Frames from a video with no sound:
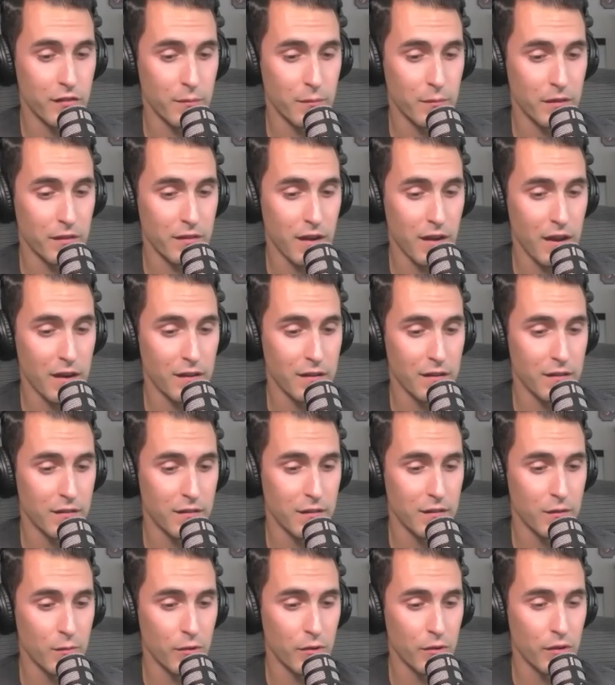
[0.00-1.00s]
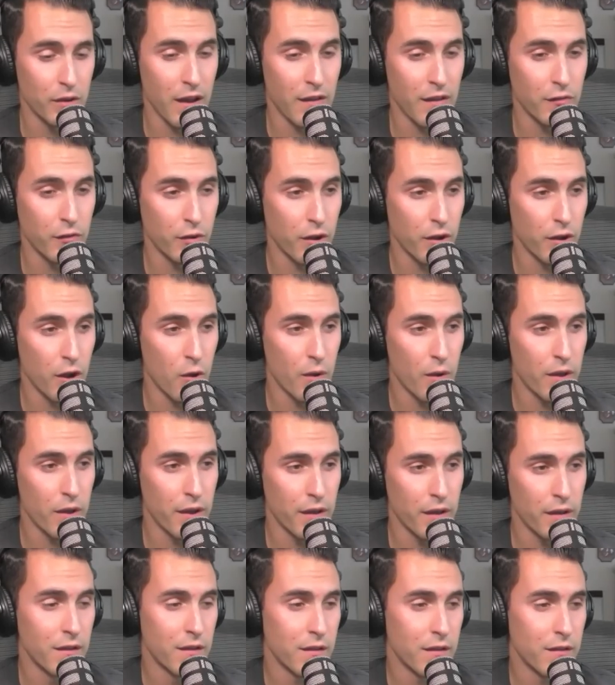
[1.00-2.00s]
I'm excited to see where you guys are
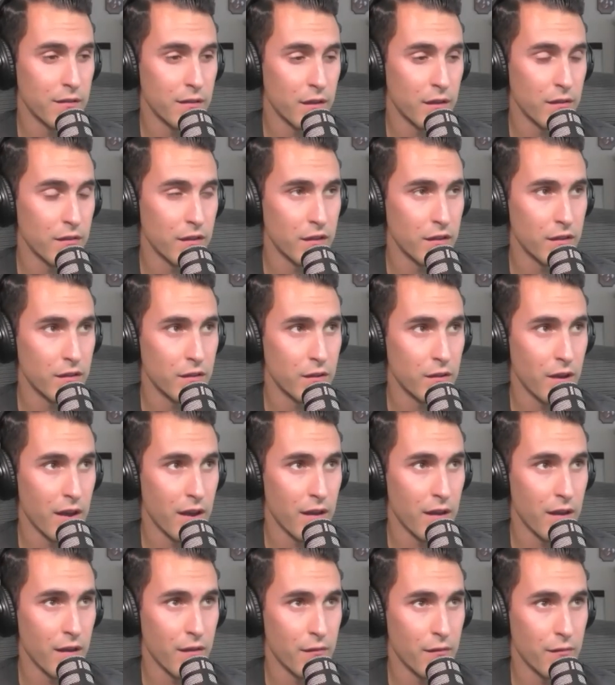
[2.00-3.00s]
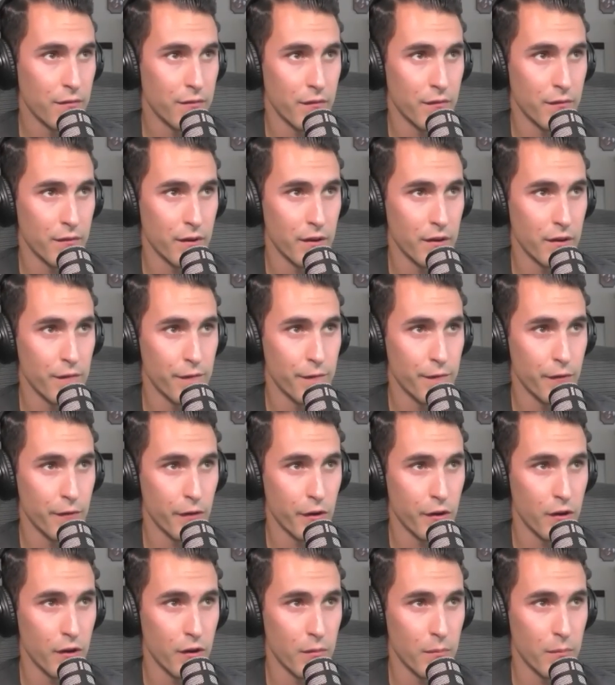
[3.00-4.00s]
going. It sounds like you have a very
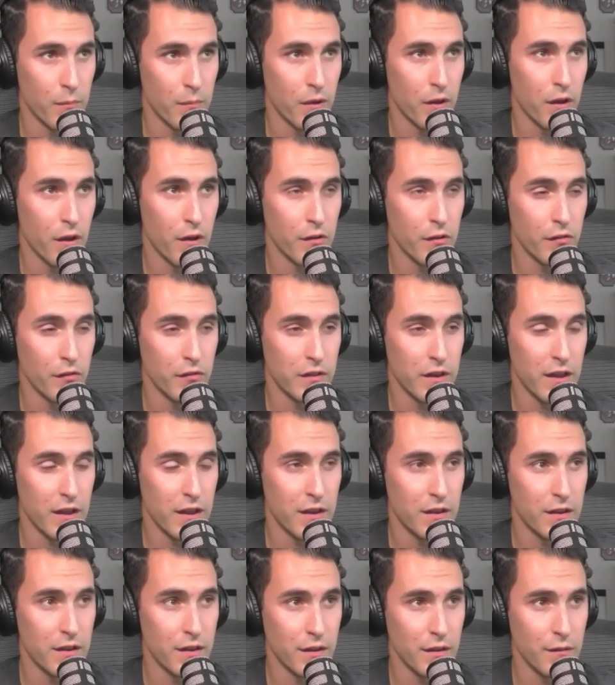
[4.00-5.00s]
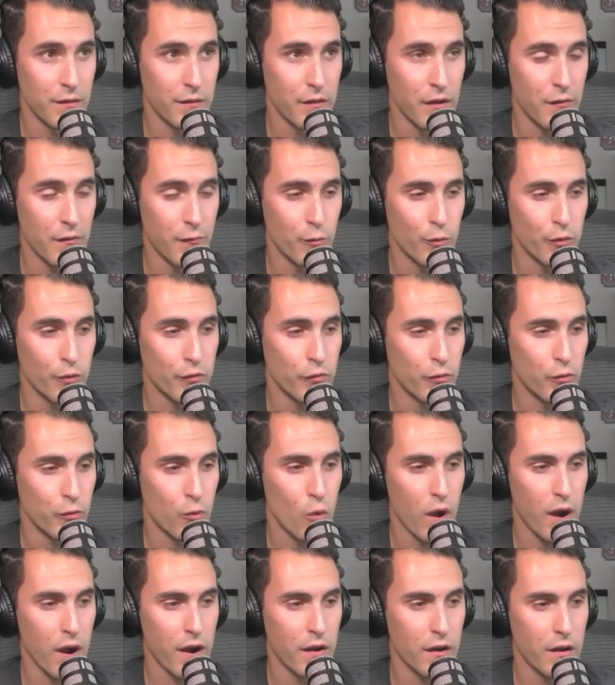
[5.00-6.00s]
firm understanding of, of what's
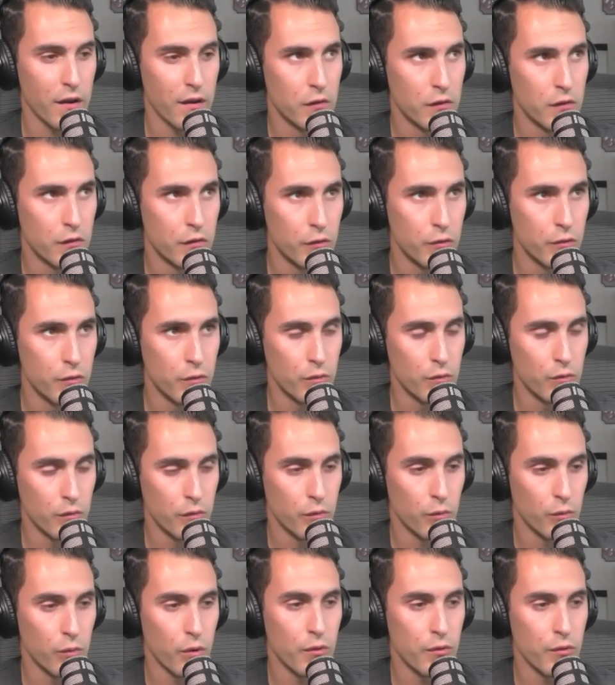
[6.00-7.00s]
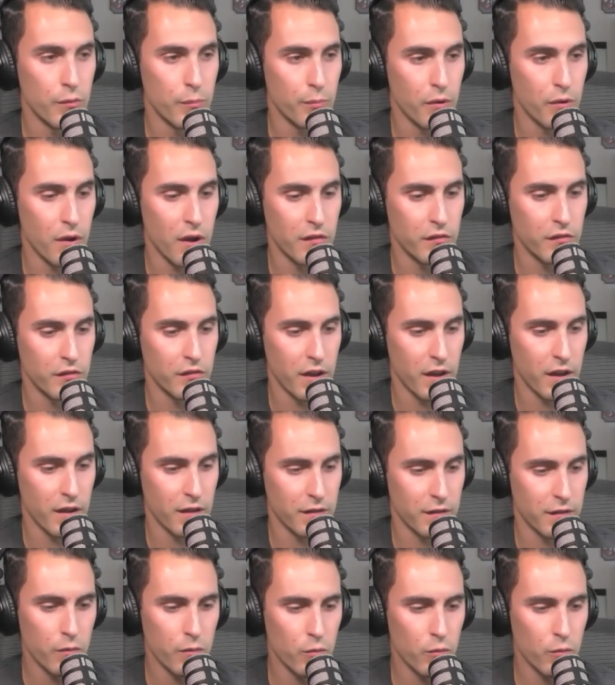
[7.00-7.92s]
required to grow the project.